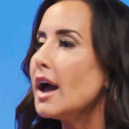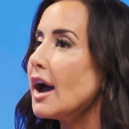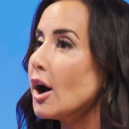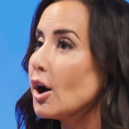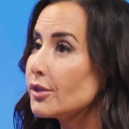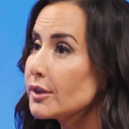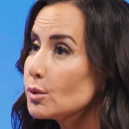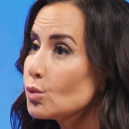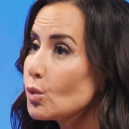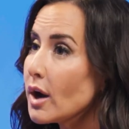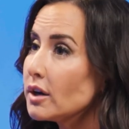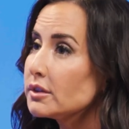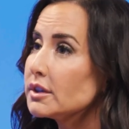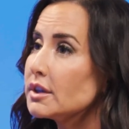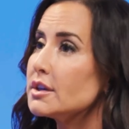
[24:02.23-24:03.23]
health and
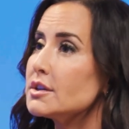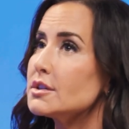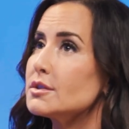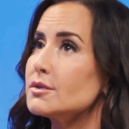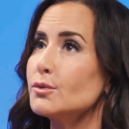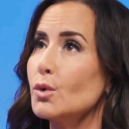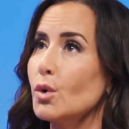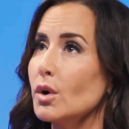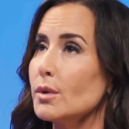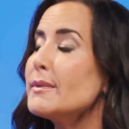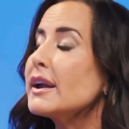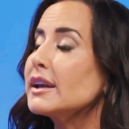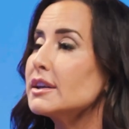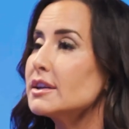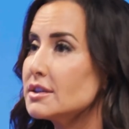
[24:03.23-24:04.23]
wellness, for
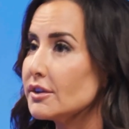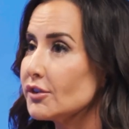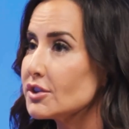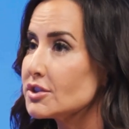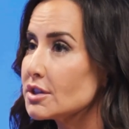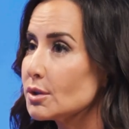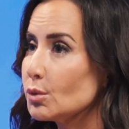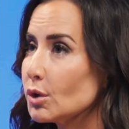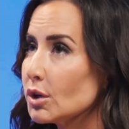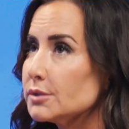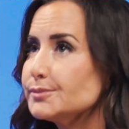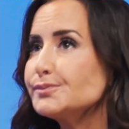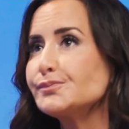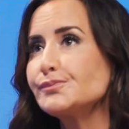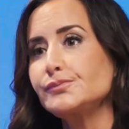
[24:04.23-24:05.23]
making a difference in the
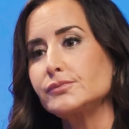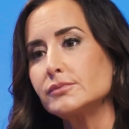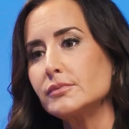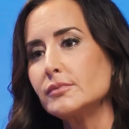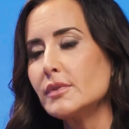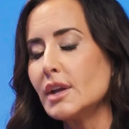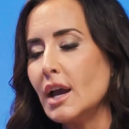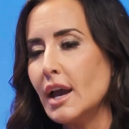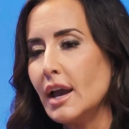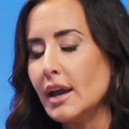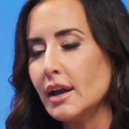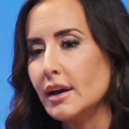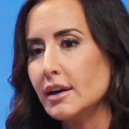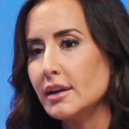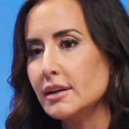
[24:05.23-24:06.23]
world.
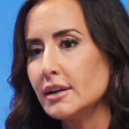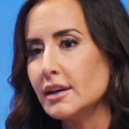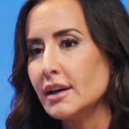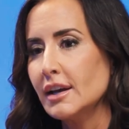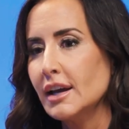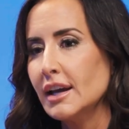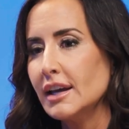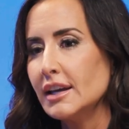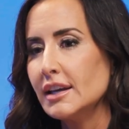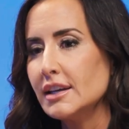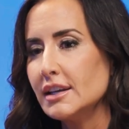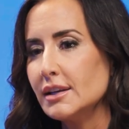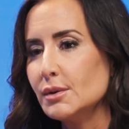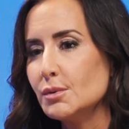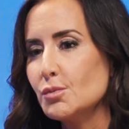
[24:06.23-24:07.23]
And
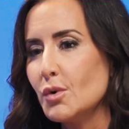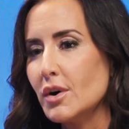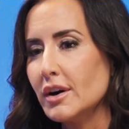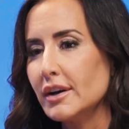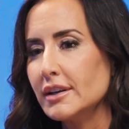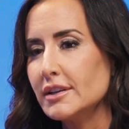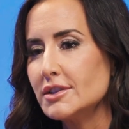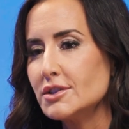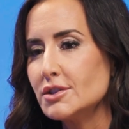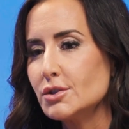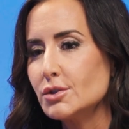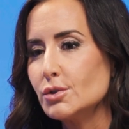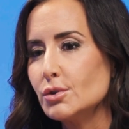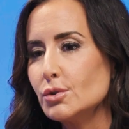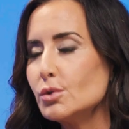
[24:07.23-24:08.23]
he wanted
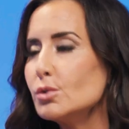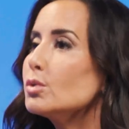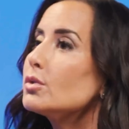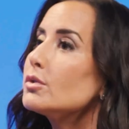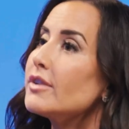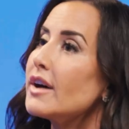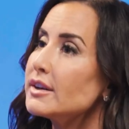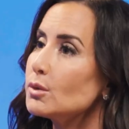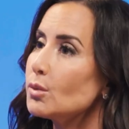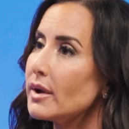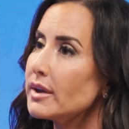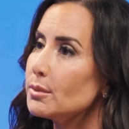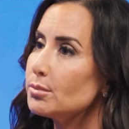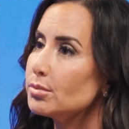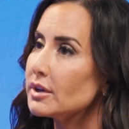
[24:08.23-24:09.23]
to find a way
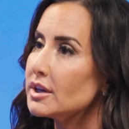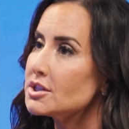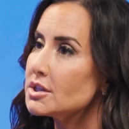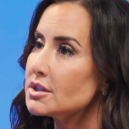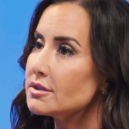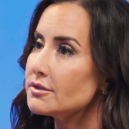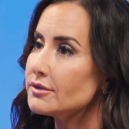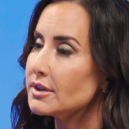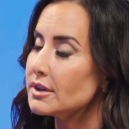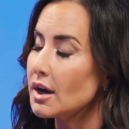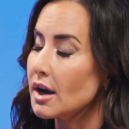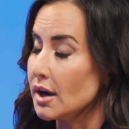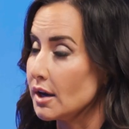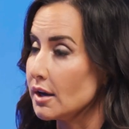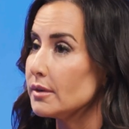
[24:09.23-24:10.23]
to bridge his
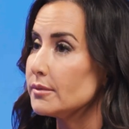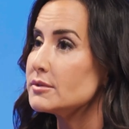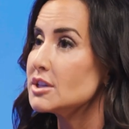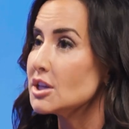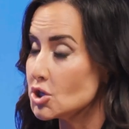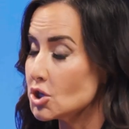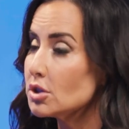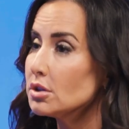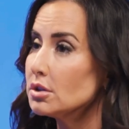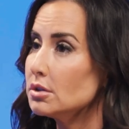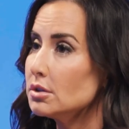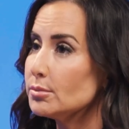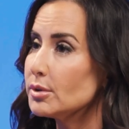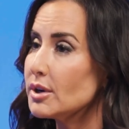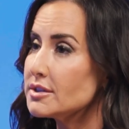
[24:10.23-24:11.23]
digital
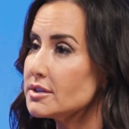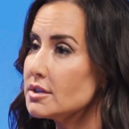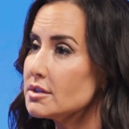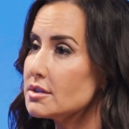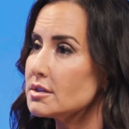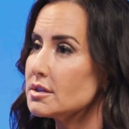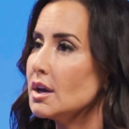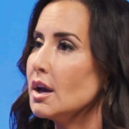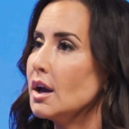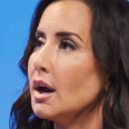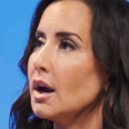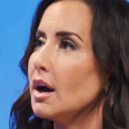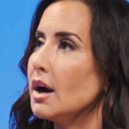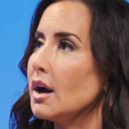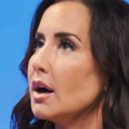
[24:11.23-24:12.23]
presence
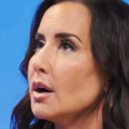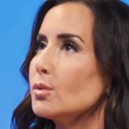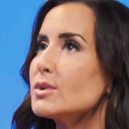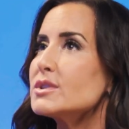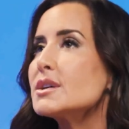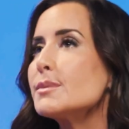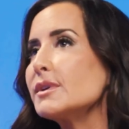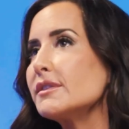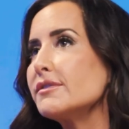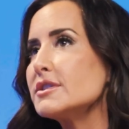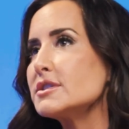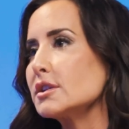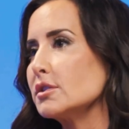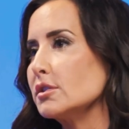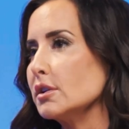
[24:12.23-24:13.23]
with something
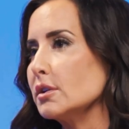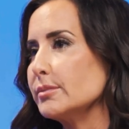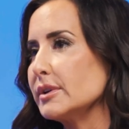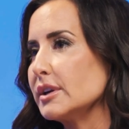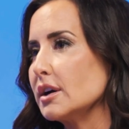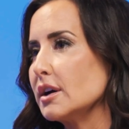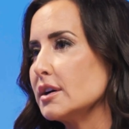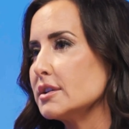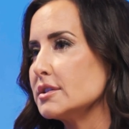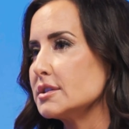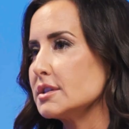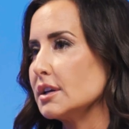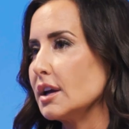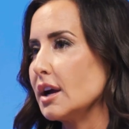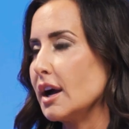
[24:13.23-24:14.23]
physical,
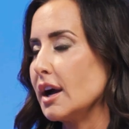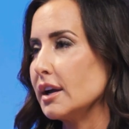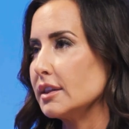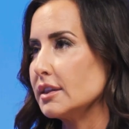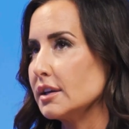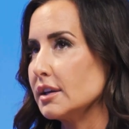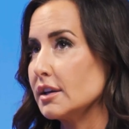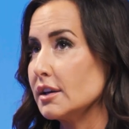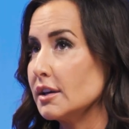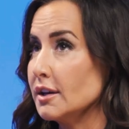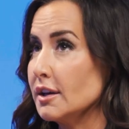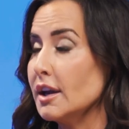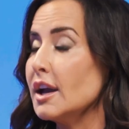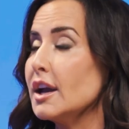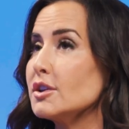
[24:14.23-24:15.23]
because I think
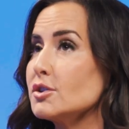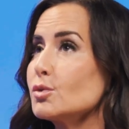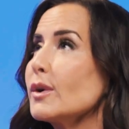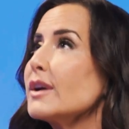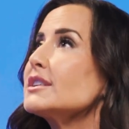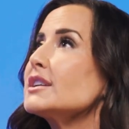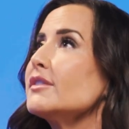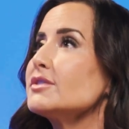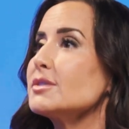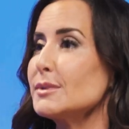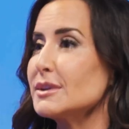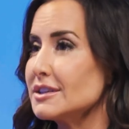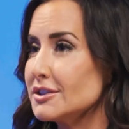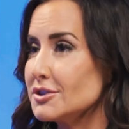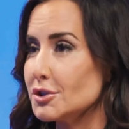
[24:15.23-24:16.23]
it's great to have
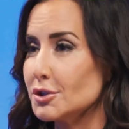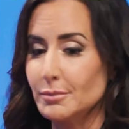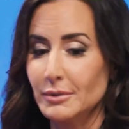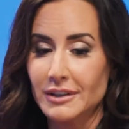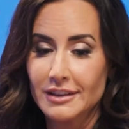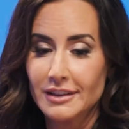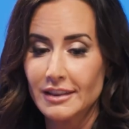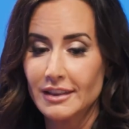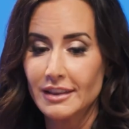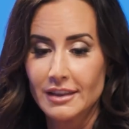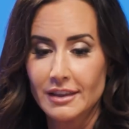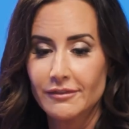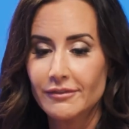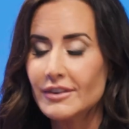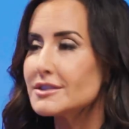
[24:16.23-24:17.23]
something digital, but
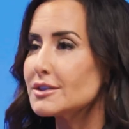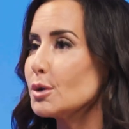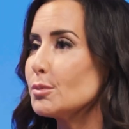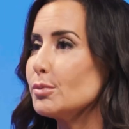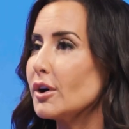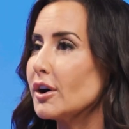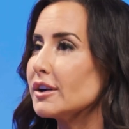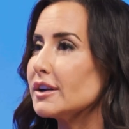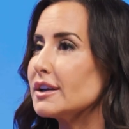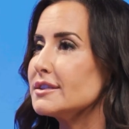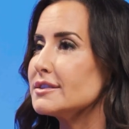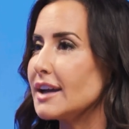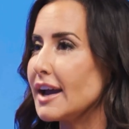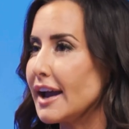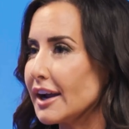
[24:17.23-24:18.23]
the physical part
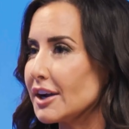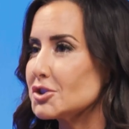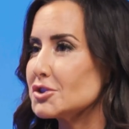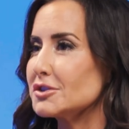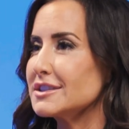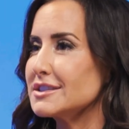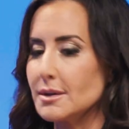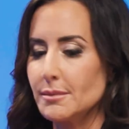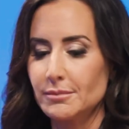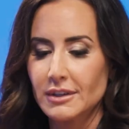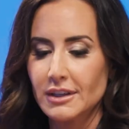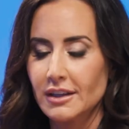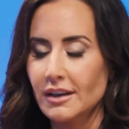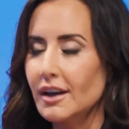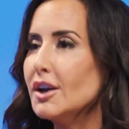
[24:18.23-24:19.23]
is actually
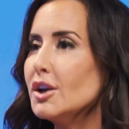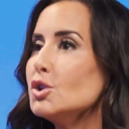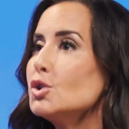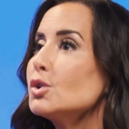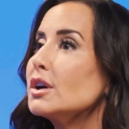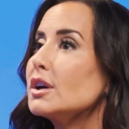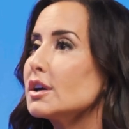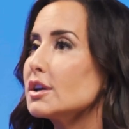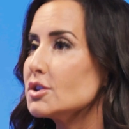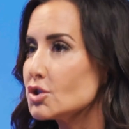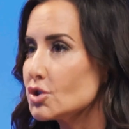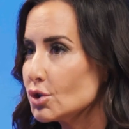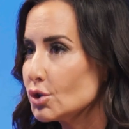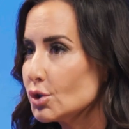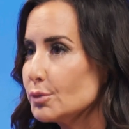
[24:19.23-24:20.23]
something you can
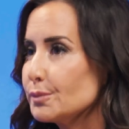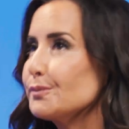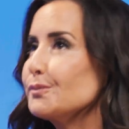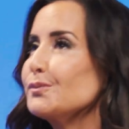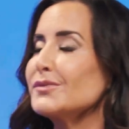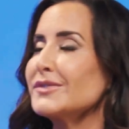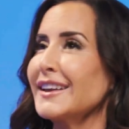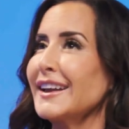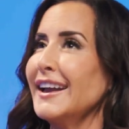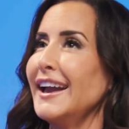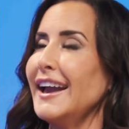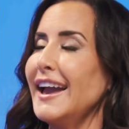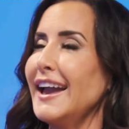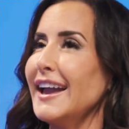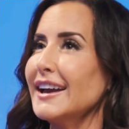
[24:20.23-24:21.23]
consume.
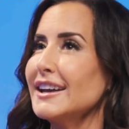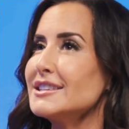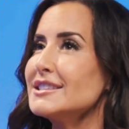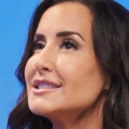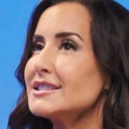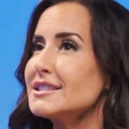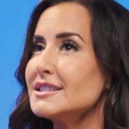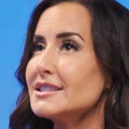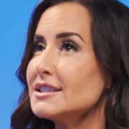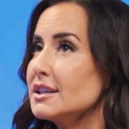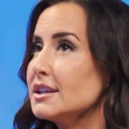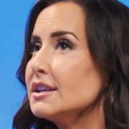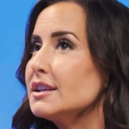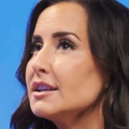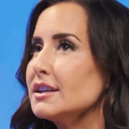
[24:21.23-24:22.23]
And
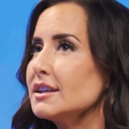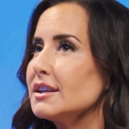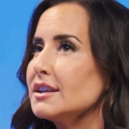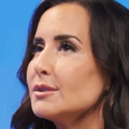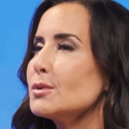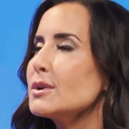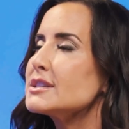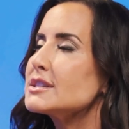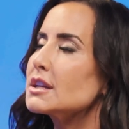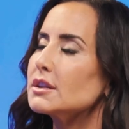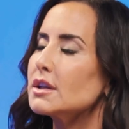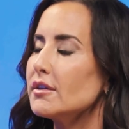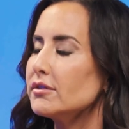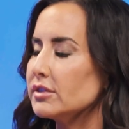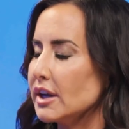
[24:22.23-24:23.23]
tea was a
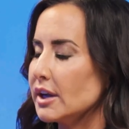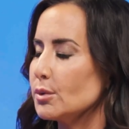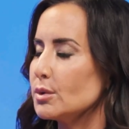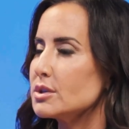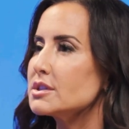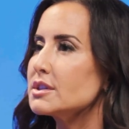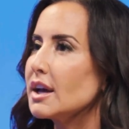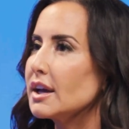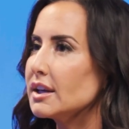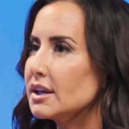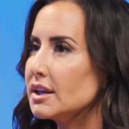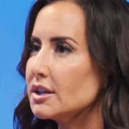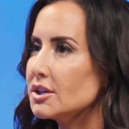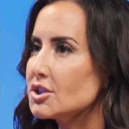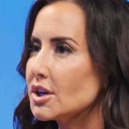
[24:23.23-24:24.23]
love language that
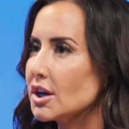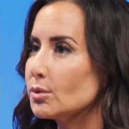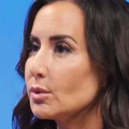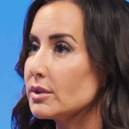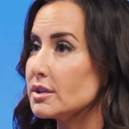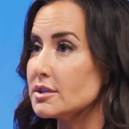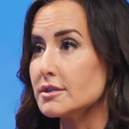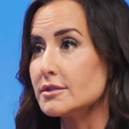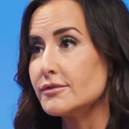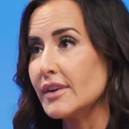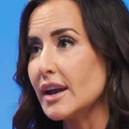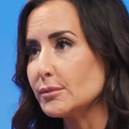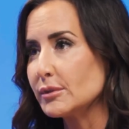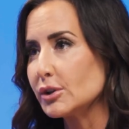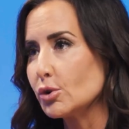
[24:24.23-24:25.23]
he shared with his
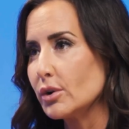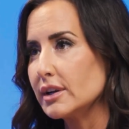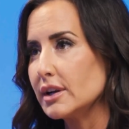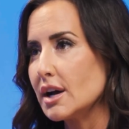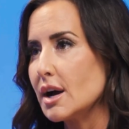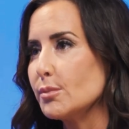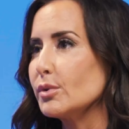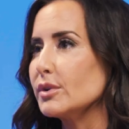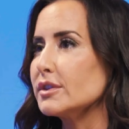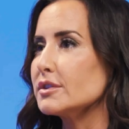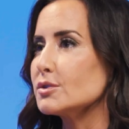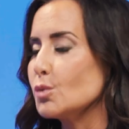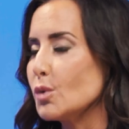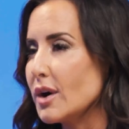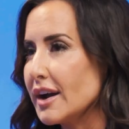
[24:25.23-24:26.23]
family growing up, with
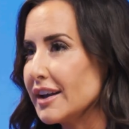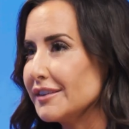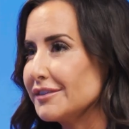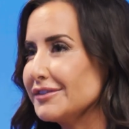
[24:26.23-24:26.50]
his wife.